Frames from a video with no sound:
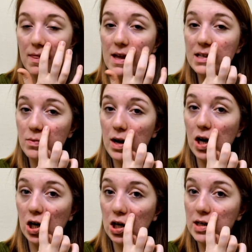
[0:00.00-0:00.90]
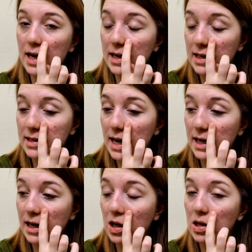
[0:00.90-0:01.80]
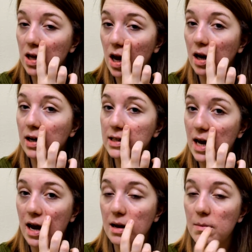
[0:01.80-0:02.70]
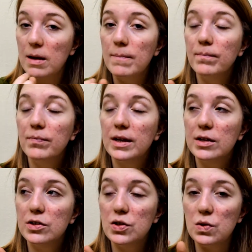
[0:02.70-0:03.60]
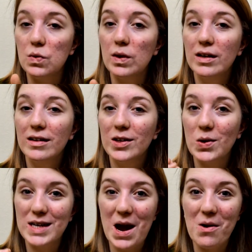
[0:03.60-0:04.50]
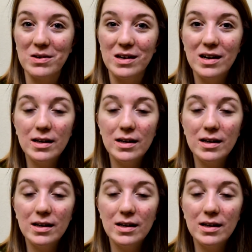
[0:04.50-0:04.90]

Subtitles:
This one hurt, and it is taking a long time to go down.